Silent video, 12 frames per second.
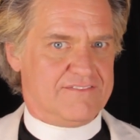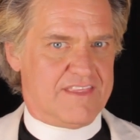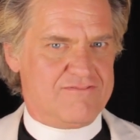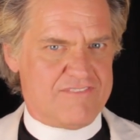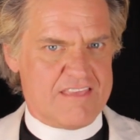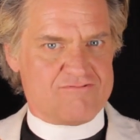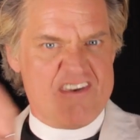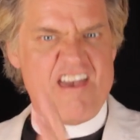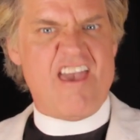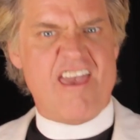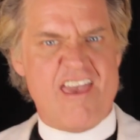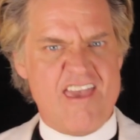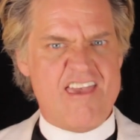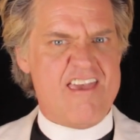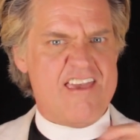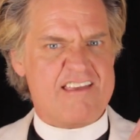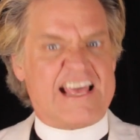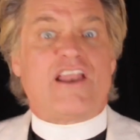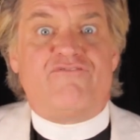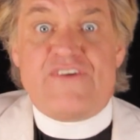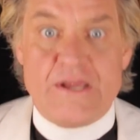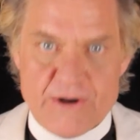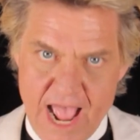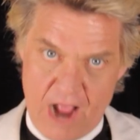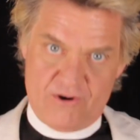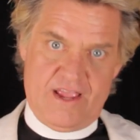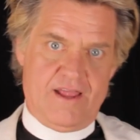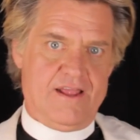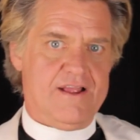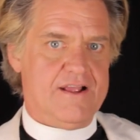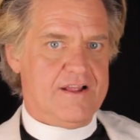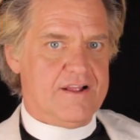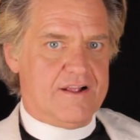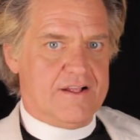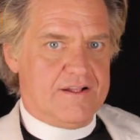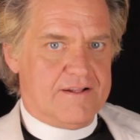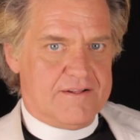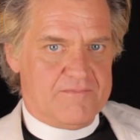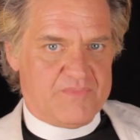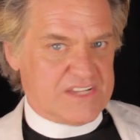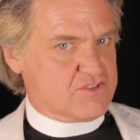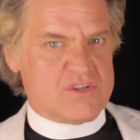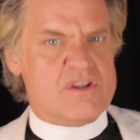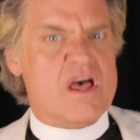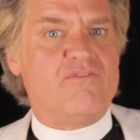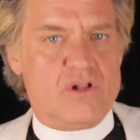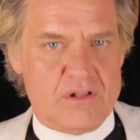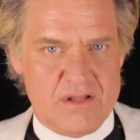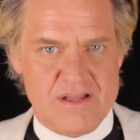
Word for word: They think they got it figured out. That's the devil.